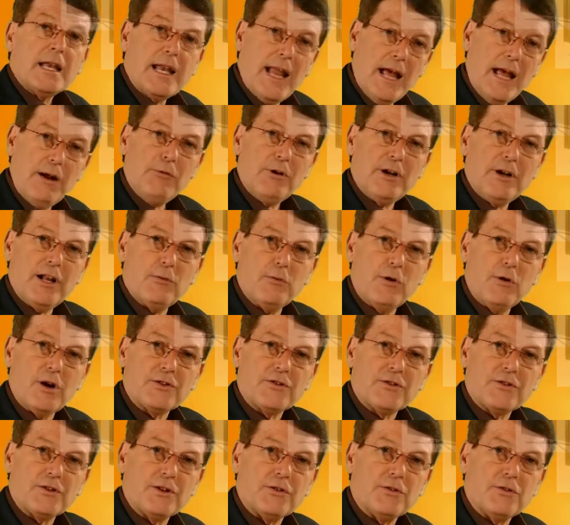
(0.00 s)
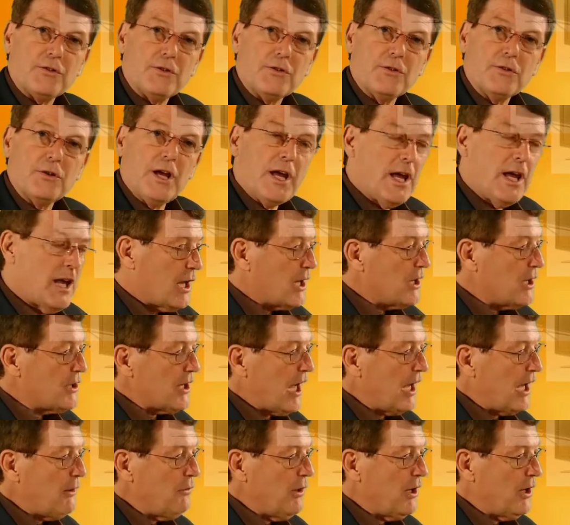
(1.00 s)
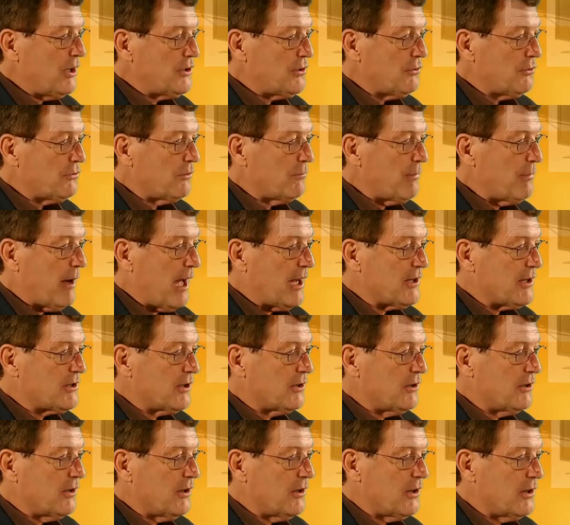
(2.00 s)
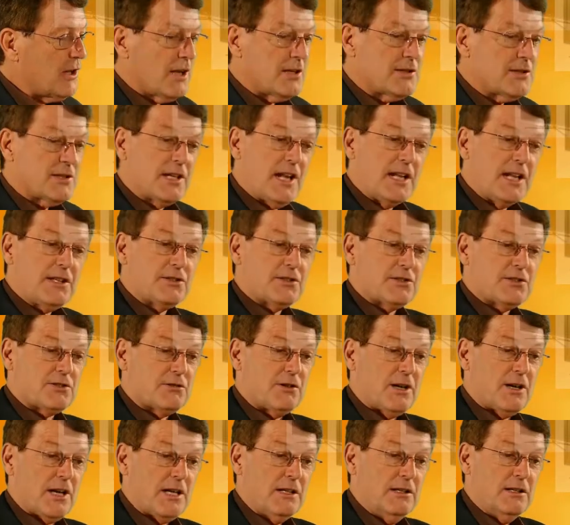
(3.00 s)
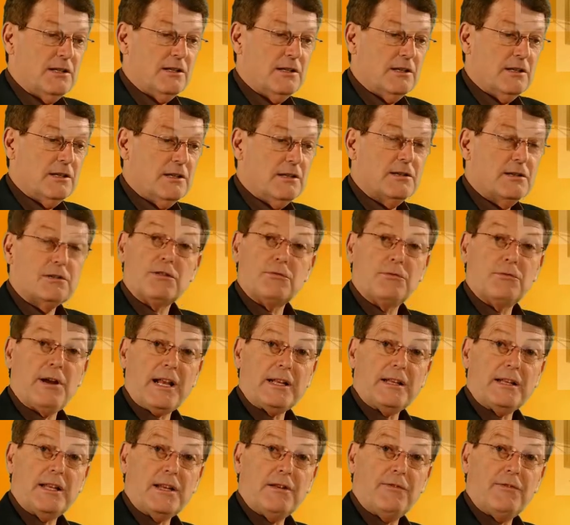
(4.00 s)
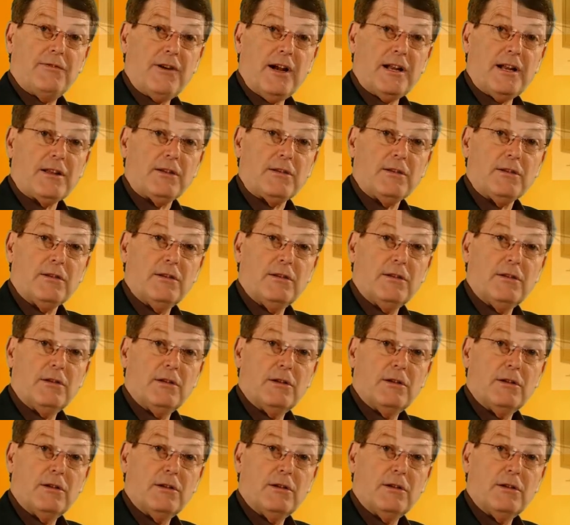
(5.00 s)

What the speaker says: Now what I want you to do is I want you to imagine there's another screen directly in front of you.